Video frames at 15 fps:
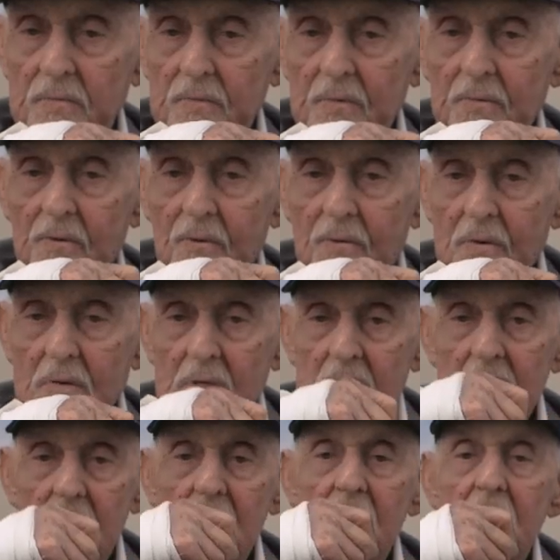Yeah.
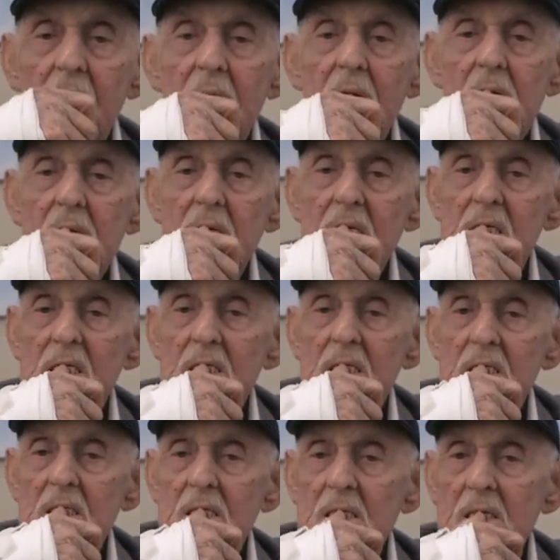No, 48
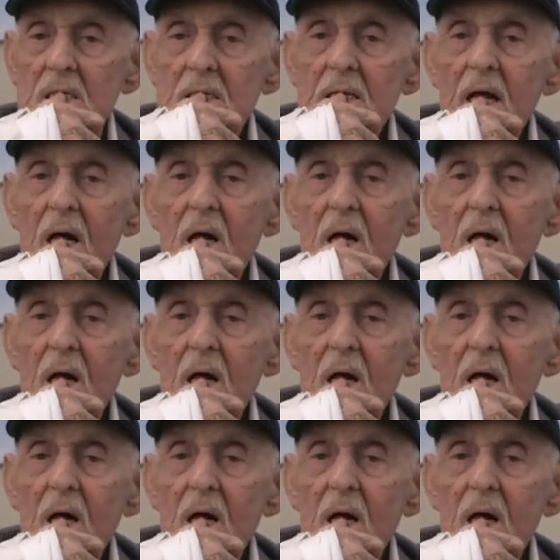years old.